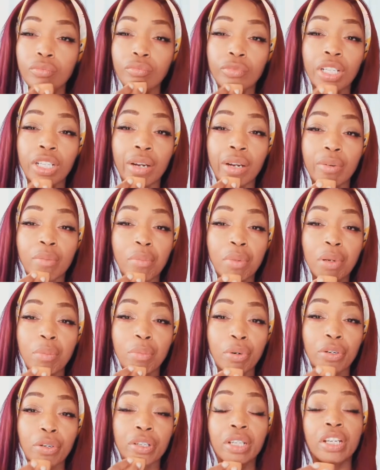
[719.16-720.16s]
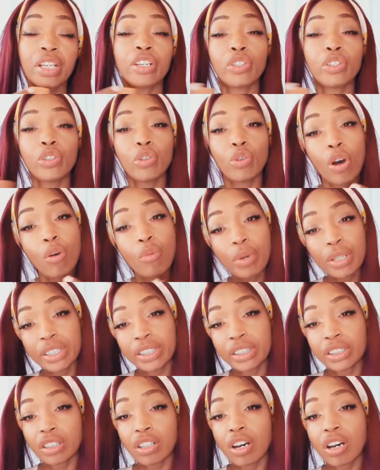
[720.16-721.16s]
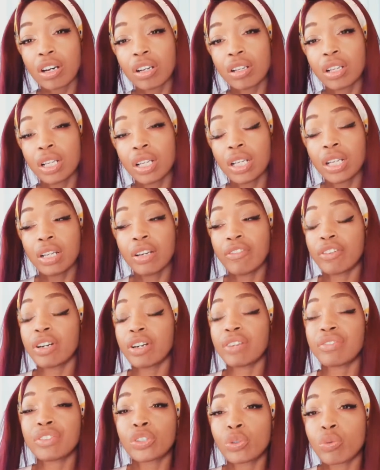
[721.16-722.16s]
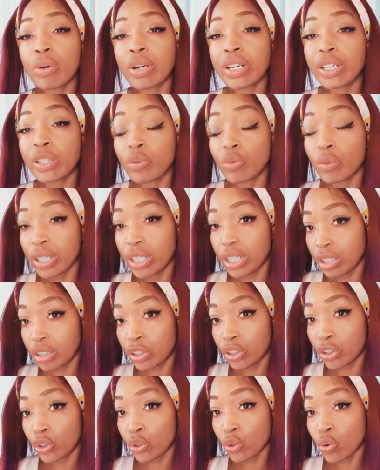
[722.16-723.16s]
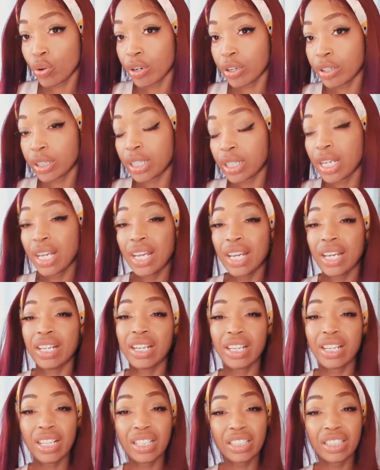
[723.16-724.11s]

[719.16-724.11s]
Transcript: I remember you always saw Forever 21 in the stores. And then they